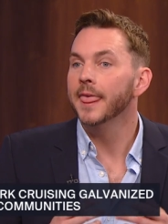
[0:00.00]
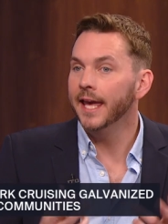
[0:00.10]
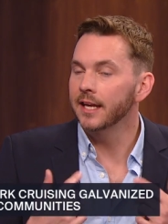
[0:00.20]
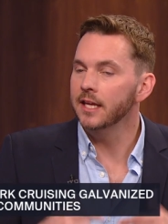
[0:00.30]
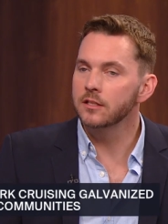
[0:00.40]

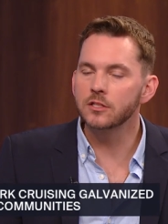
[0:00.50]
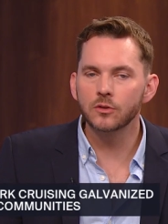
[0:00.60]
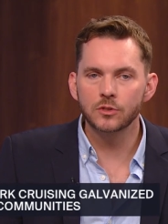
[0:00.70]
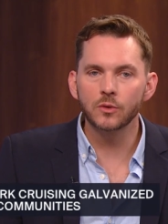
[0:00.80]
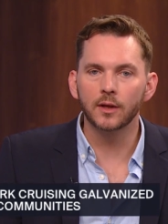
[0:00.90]
And in
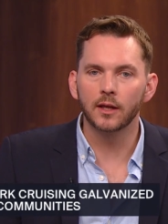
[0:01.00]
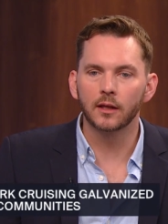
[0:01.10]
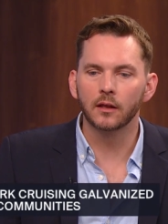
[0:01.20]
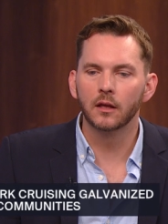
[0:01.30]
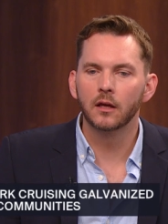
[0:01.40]
so
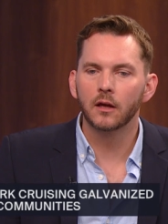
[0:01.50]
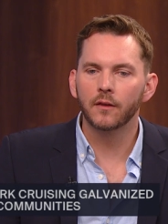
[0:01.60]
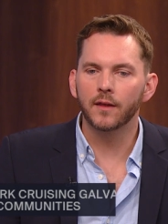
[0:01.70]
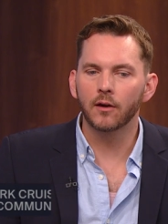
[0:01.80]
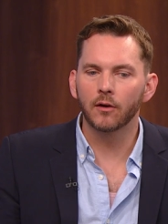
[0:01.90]
doing,
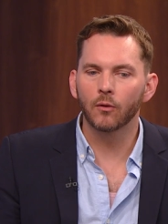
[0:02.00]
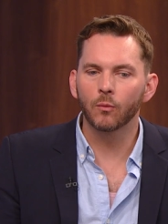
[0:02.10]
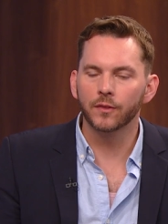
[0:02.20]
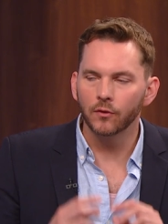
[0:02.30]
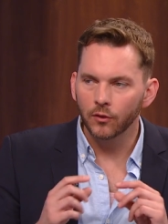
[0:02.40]
they're,
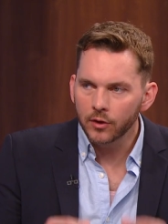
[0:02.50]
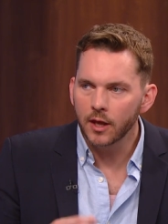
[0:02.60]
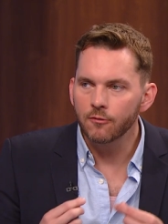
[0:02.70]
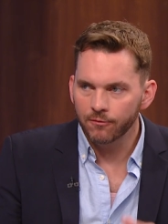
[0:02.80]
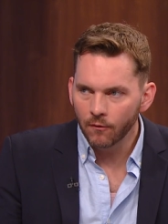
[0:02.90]
what they're
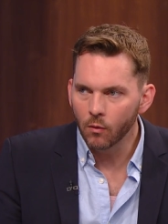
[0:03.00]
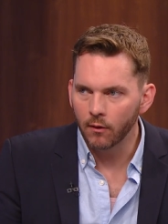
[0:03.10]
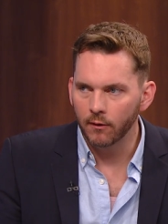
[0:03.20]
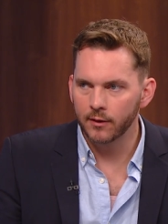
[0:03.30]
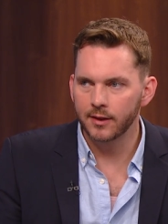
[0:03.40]
looking
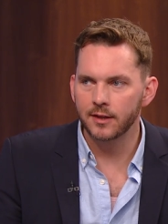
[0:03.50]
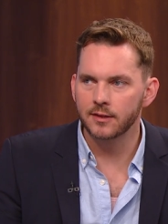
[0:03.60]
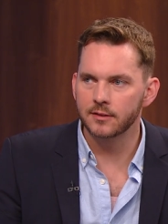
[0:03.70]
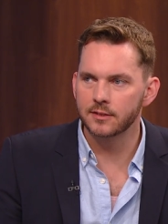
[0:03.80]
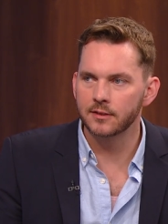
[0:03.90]
for
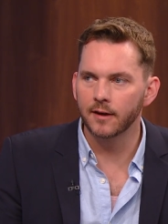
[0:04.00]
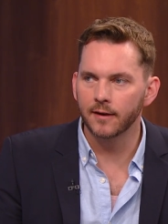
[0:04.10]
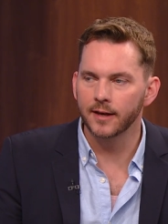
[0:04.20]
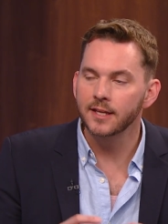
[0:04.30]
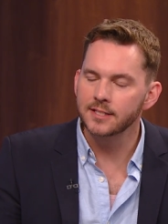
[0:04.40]
is
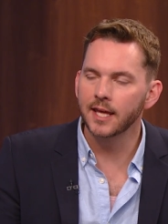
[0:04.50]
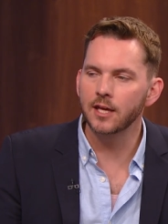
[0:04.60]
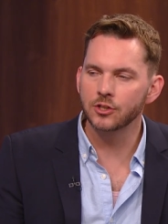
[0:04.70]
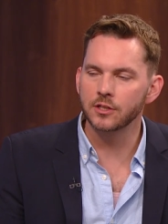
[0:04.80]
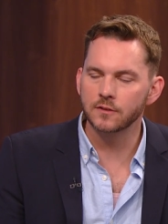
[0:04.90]
uh,
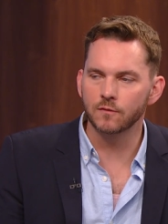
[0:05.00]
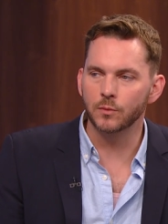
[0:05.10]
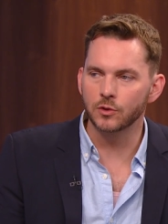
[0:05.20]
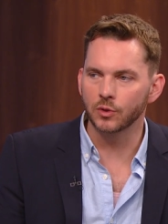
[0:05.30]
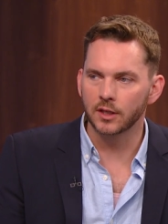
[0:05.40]
indications of
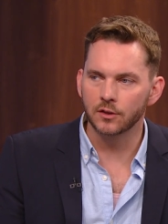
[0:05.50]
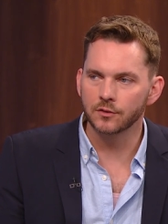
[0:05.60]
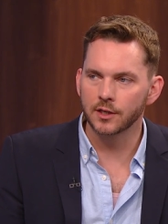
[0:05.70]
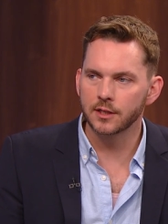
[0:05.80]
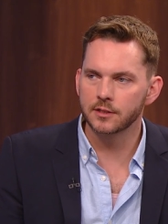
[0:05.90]
mutual
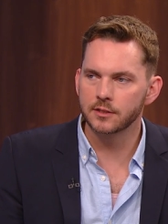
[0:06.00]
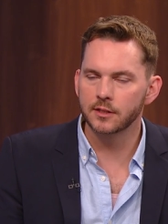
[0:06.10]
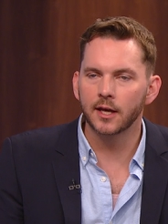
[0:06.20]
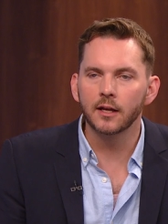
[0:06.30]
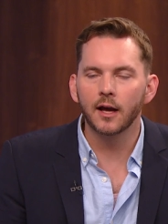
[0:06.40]
interest.
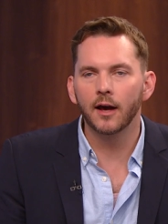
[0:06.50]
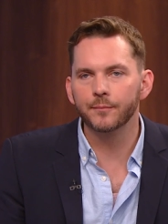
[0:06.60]
And I,